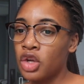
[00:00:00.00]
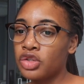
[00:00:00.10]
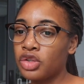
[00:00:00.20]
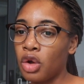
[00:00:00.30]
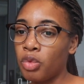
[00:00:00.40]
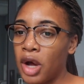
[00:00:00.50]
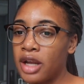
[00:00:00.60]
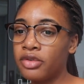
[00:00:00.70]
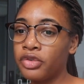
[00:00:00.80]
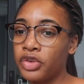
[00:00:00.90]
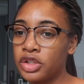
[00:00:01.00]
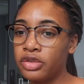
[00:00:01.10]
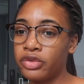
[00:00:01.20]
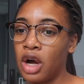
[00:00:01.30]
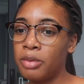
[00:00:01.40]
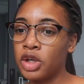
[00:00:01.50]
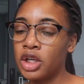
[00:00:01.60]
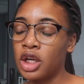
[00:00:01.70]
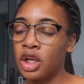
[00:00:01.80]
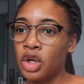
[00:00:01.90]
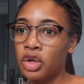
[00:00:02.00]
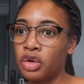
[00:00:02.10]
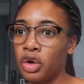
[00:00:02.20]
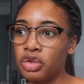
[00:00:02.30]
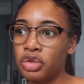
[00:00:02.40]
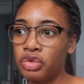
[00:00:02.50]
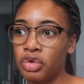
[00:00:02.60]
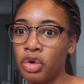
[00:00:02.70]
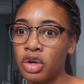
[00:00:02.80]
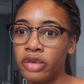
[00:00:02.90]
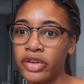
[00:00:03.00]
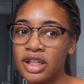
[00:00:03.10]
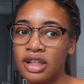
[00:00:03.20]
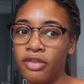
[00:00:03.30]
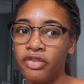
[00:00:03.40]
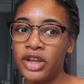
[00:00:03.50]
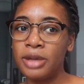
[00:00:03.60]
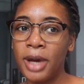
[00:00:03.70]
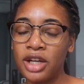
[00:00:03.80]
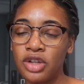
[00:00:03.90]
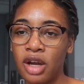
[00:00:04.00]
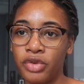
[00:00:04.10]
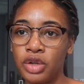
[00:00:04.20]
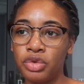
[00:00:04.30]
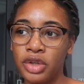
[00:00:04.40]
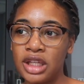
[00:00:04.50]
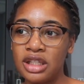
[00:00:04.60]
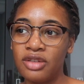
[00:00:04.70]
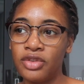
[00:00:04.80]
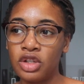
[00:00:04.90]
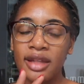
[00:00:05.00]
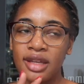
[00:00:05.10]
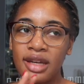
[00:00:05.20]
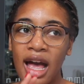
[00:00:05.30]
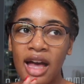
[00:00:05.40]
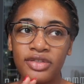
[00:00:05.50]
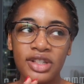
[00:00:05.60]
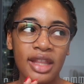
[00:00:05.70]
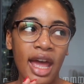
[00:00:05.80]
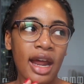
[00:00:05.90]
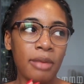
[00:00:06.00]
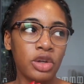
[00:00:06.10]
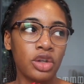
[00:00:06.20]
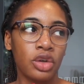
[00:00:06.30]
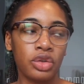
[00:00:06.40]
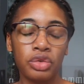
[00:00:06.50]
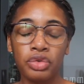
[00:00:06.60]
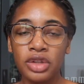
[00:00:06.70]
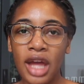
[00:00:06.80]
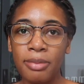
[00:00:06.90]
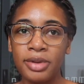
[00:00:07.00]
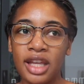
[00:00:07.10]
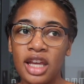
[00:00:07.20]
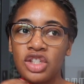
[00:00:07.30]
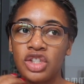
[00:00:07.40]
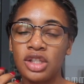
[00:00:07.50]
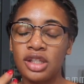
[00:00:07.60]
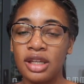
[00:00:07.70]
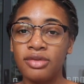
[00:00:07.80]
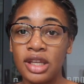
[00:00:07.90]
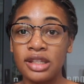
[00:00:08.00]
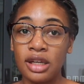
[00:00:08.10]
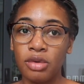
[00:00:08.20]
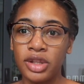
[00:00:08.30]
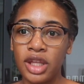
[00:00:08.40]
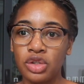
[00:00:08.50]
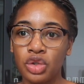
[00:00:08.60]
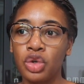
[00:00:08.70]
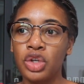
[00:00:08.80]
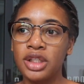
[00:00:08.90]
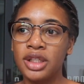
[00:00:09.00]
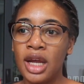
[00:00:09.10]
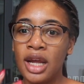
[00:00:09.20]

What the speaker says: So one, first of all, I'm gonna go through all of it, give feedback to everyone who interviewed, and then after that I'm gonna go through the application, see if there's anyone that's good,